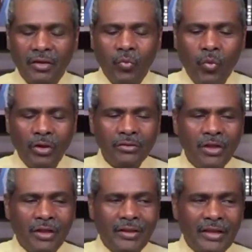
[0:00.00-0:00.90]

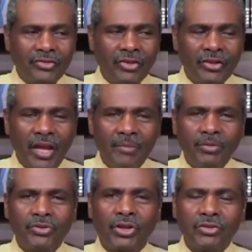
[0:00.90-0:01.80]
one that is
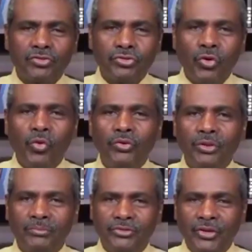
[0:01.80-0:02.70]
unable to control
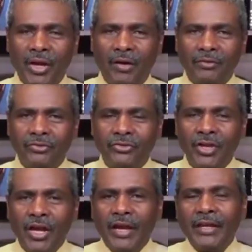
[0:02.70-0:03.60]
themselves.
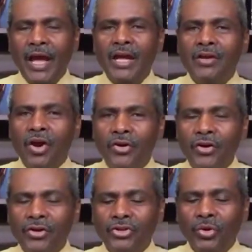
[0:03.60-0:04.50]
And I
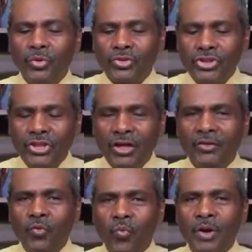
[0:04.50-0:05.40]
heard those
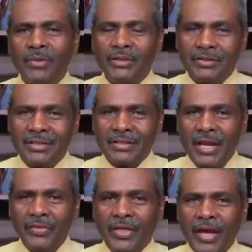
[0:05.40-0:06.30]
young women
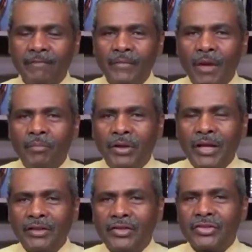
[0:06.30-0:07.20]
say that, but
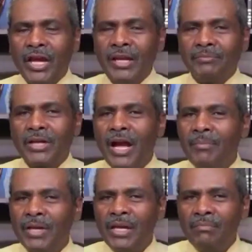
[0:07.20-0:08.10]
at the same
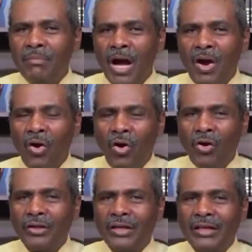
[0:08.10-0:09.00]
time, in my
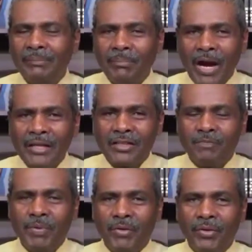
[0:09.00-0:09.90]
heart and in my
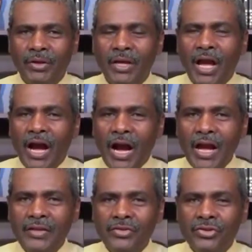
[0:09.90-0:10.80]
spirit,
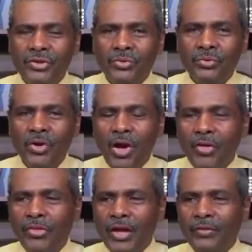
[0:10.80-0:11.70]
I knew
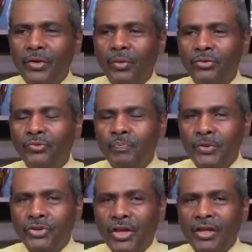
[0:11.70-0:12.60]
that those
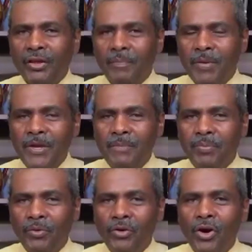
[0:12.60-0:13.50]
particular
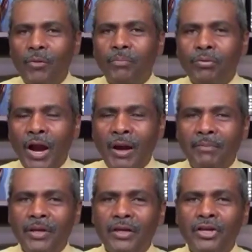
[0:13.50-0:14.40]
people
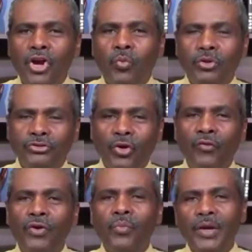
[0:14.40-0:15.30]
probably was
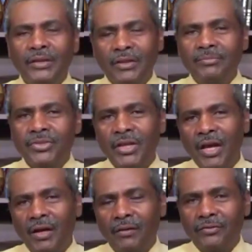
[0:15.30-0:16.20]
overweight
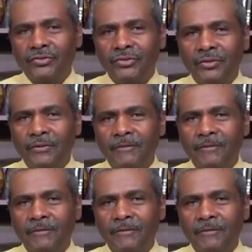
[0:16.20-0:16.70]
themselves.